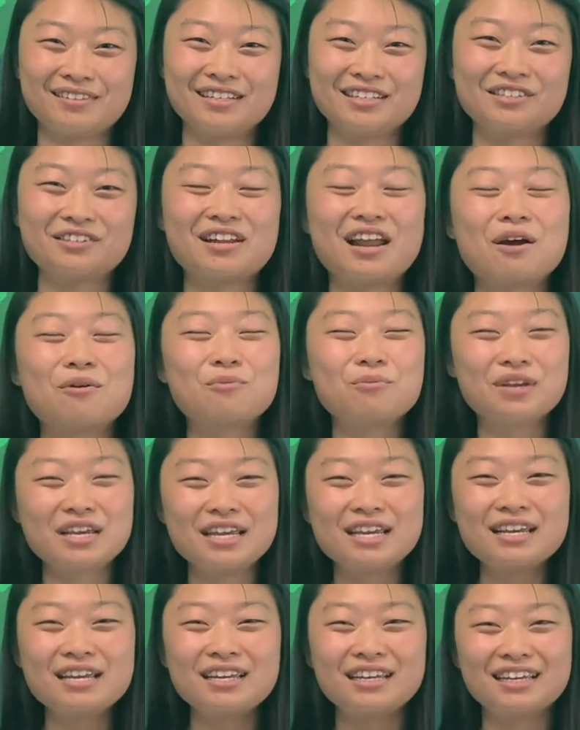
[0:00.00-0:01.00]
so that
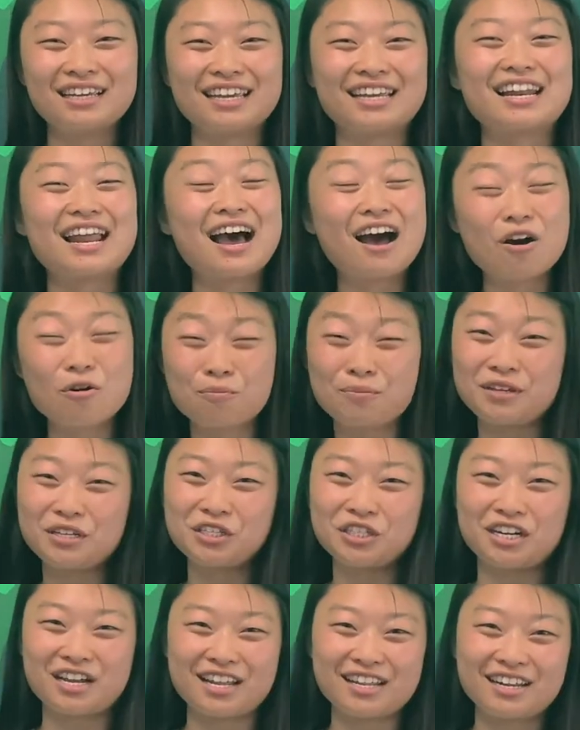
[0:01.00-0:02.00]
we can help
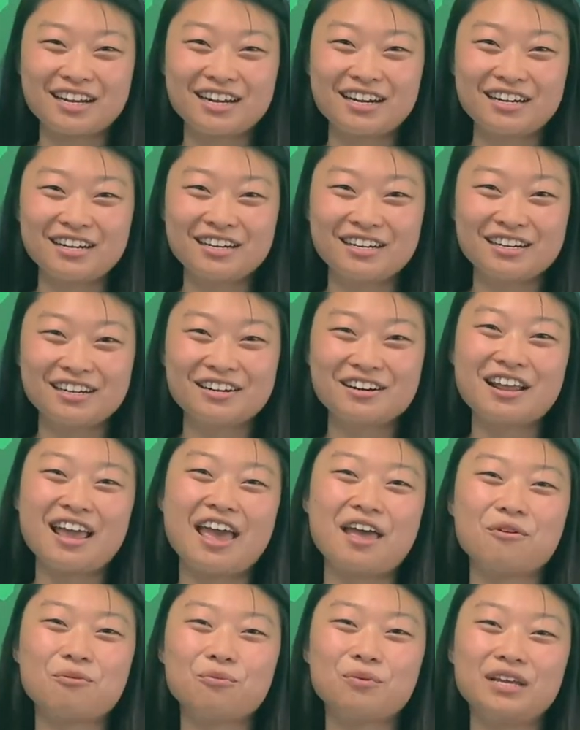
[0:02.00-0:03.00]
each other
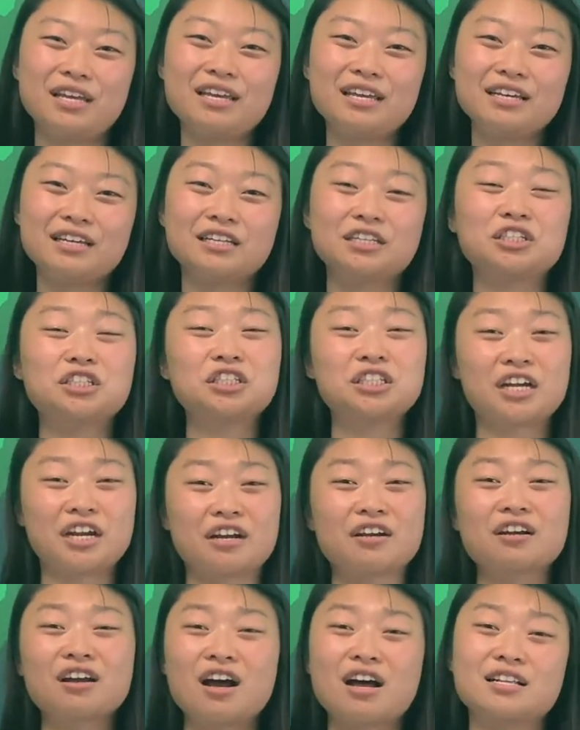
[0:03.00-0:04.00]
and we can
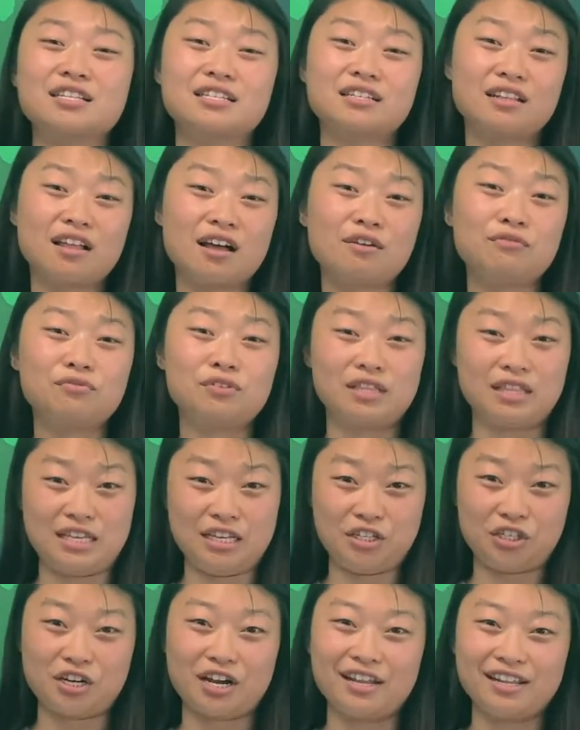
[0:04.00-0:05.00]
share God's love with
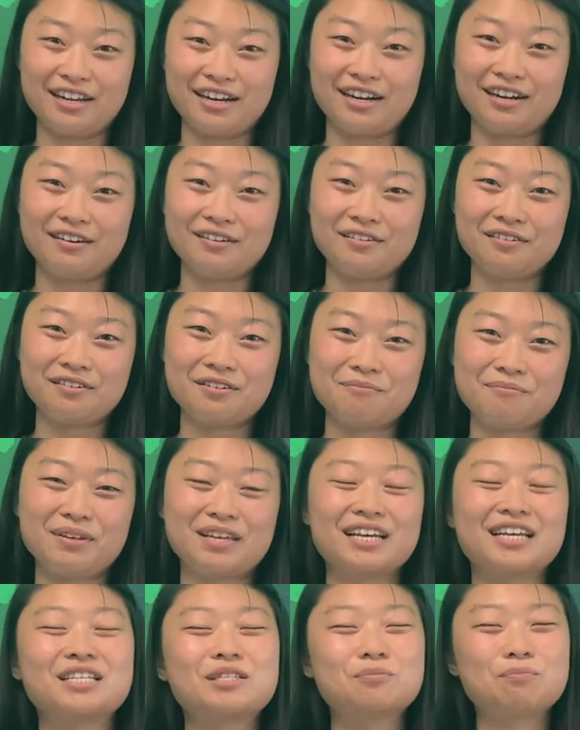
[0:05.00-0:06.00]
each other.
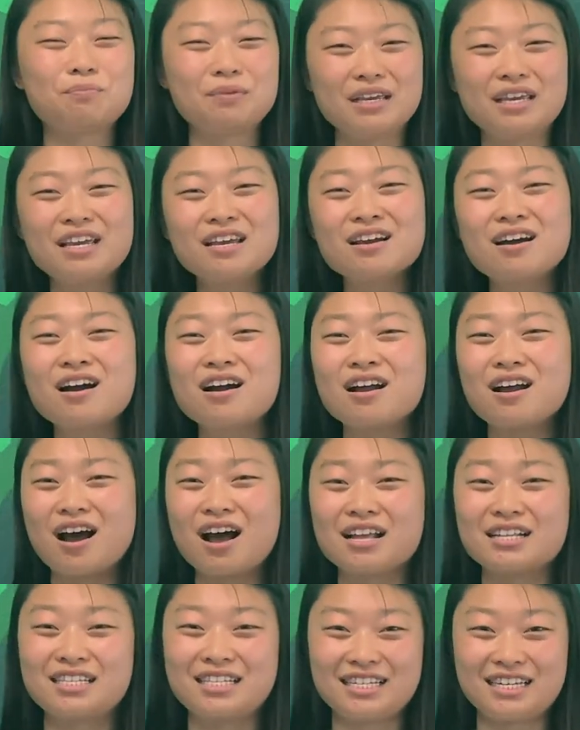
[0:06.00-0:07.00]
Because being on
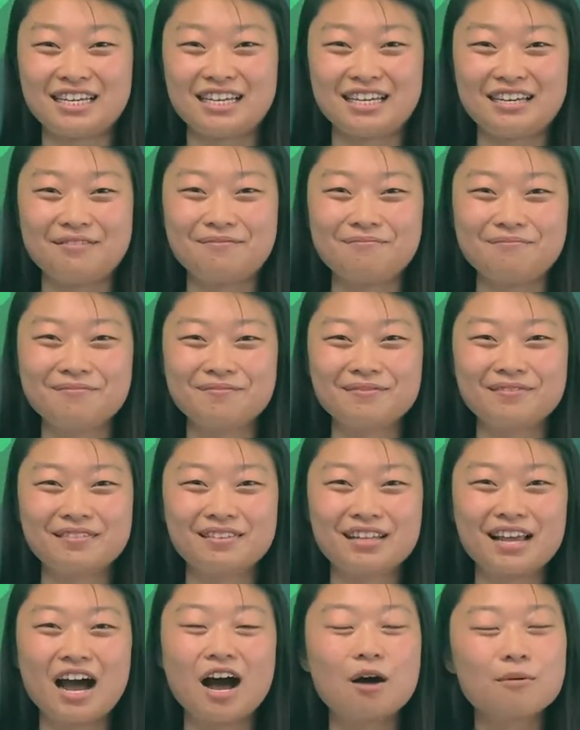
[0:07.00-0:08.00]
God's team
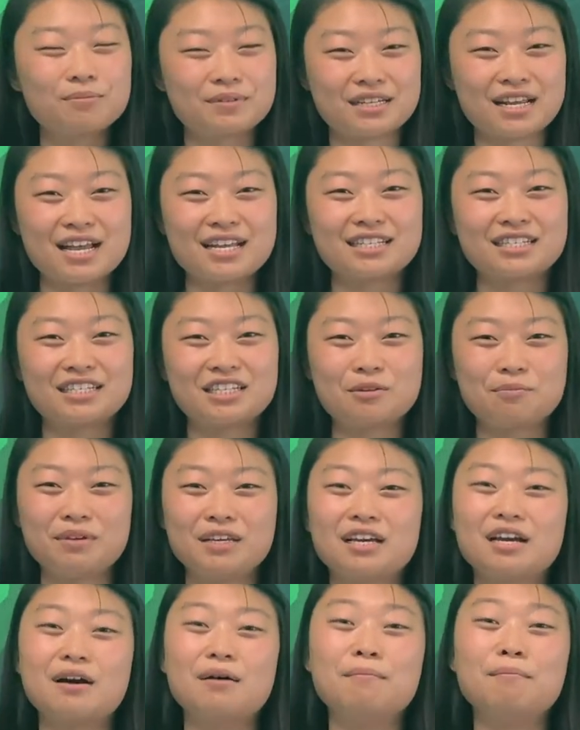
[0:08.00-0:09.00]
helps us to
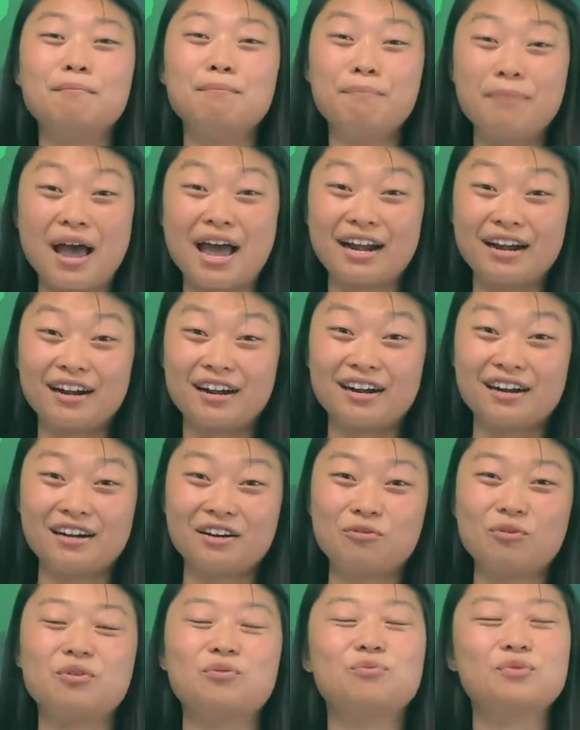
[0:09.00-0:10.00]
become better
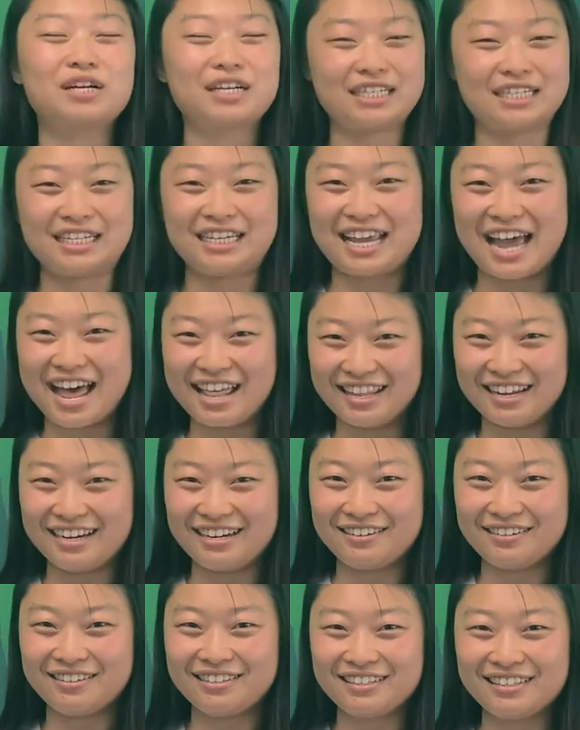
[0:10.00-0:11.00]
when we're together.